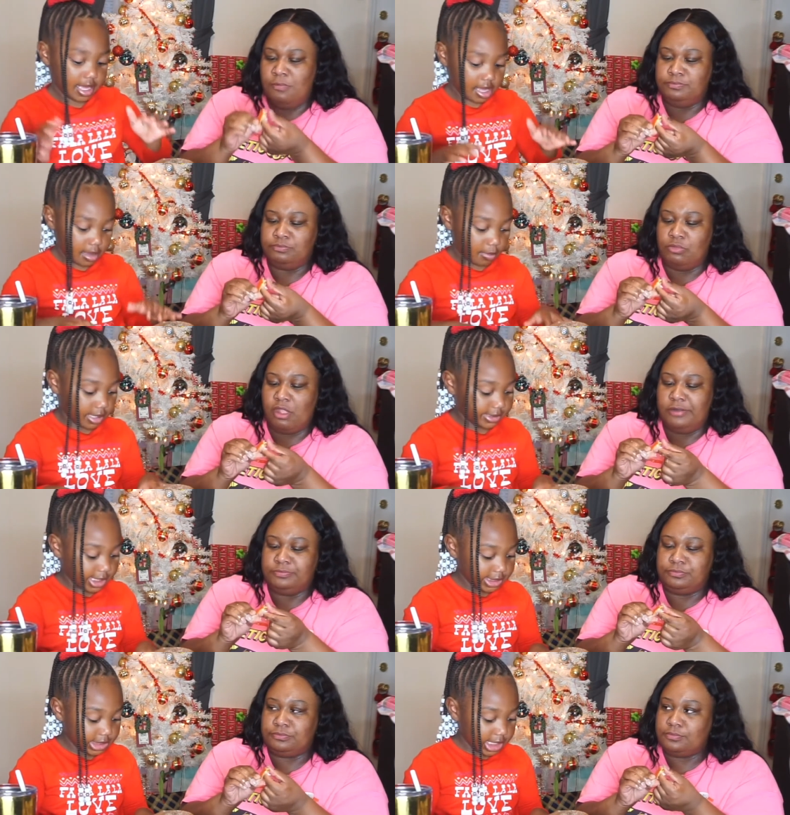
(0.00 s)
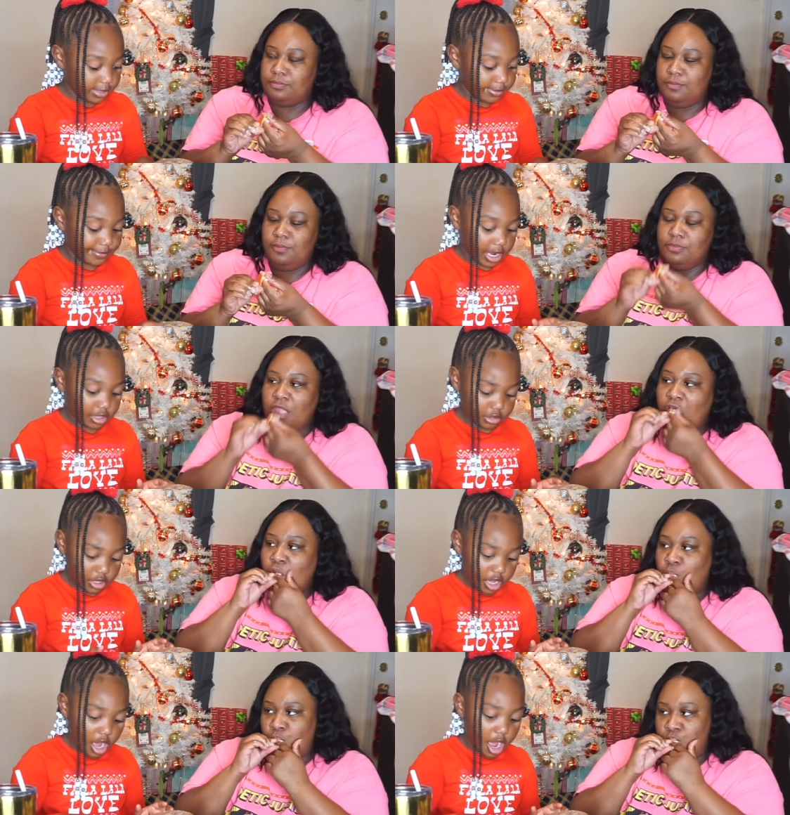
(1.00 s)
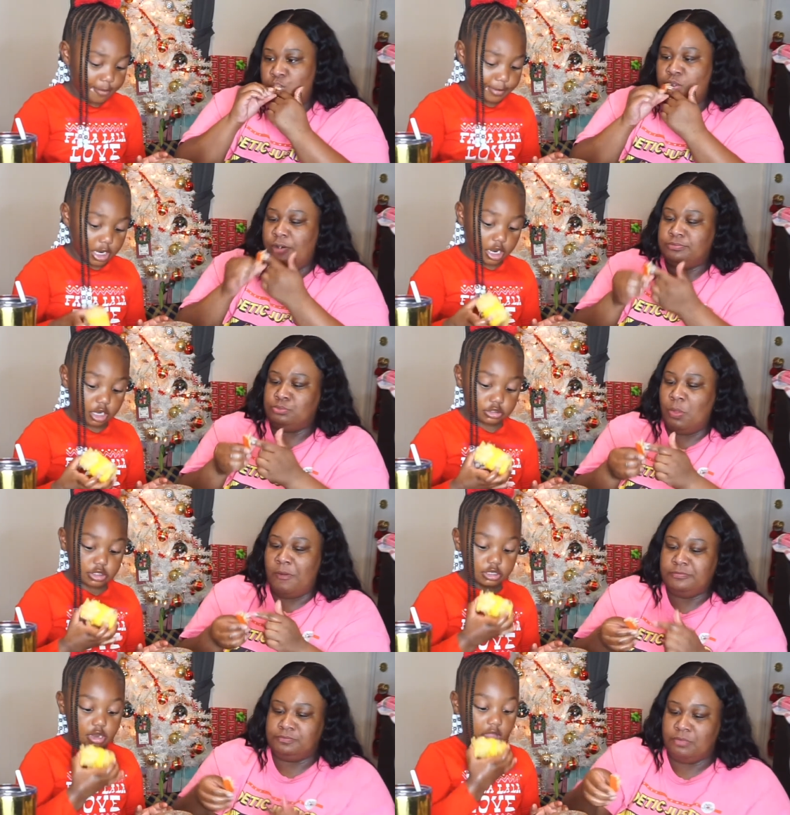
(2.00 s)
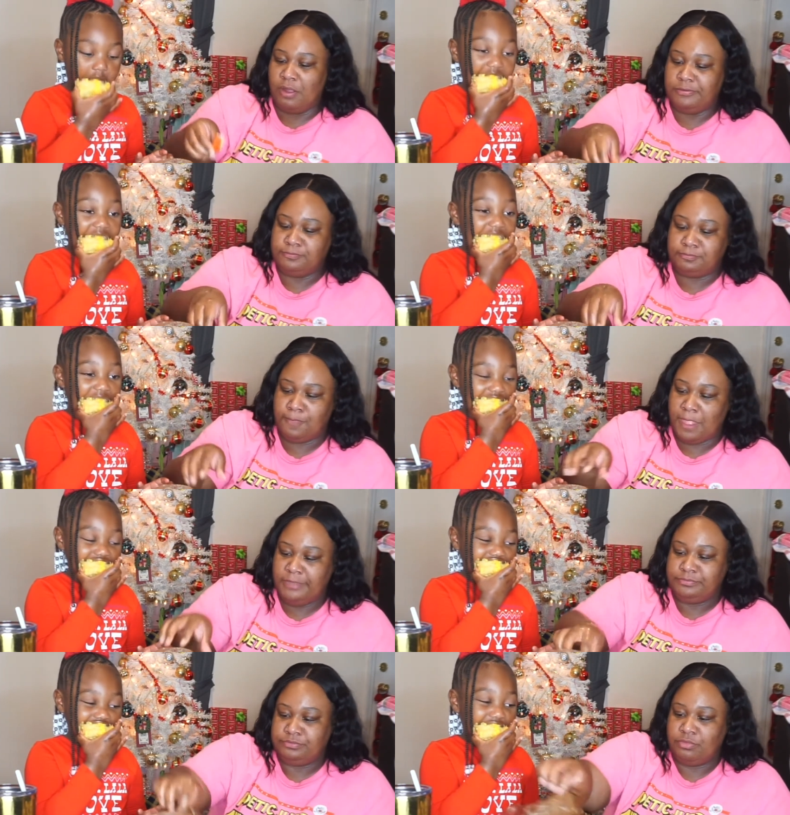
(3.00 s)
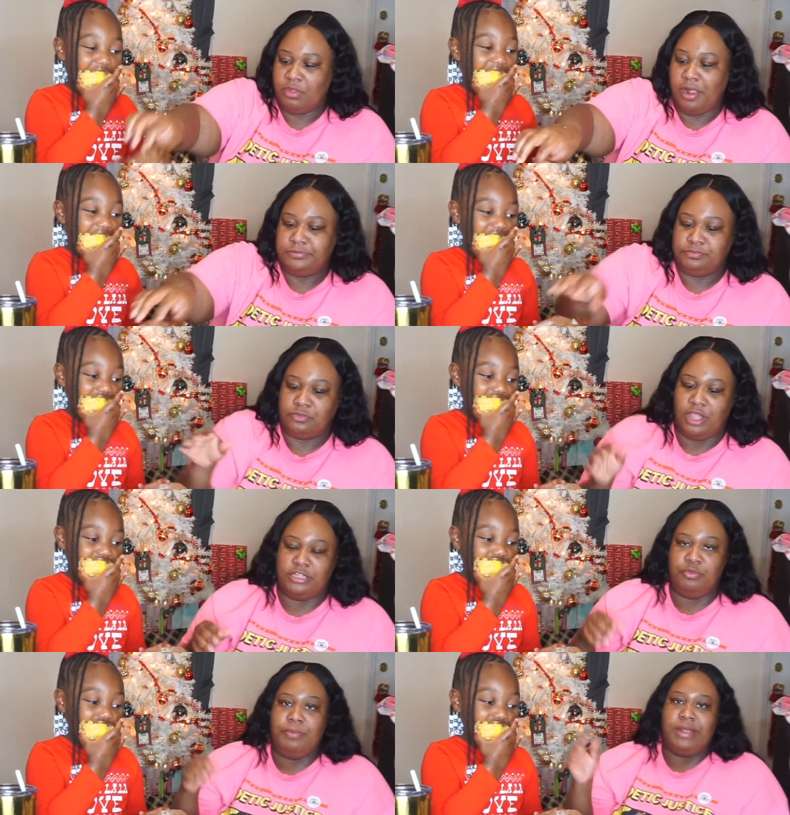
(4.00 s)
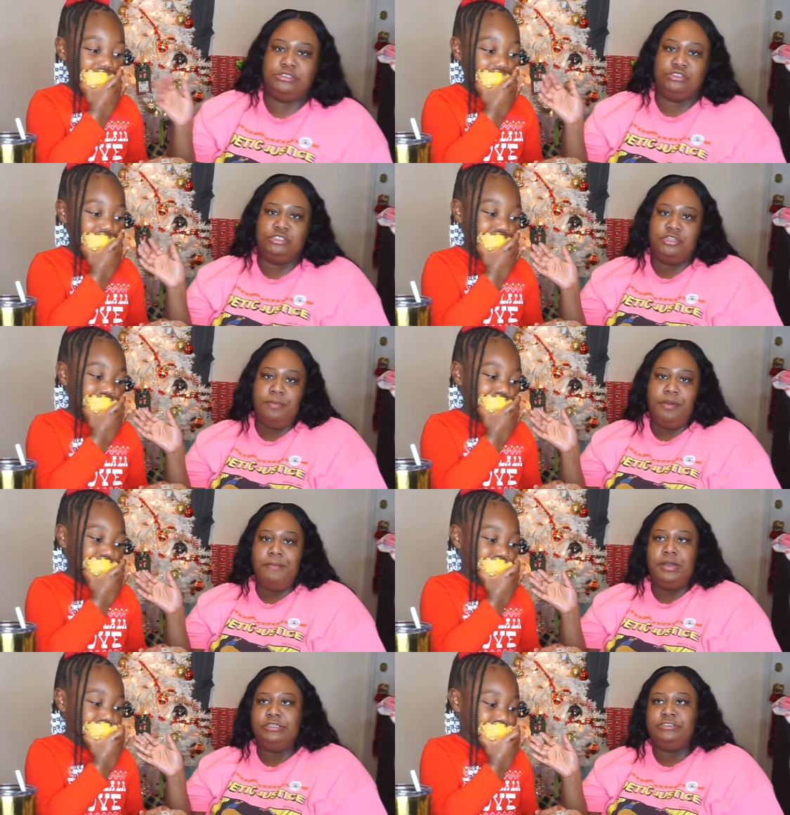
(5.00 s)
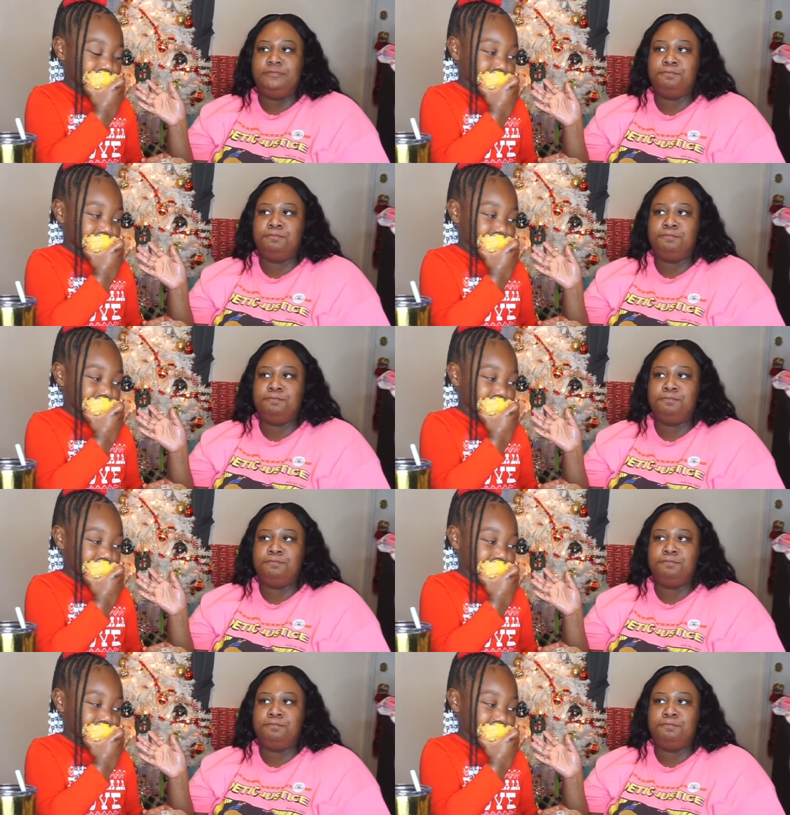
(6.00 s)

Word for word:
Speaker 1: and like TJ with my and my uncle.
Speaker 2: hmm And then we might do another mukbang.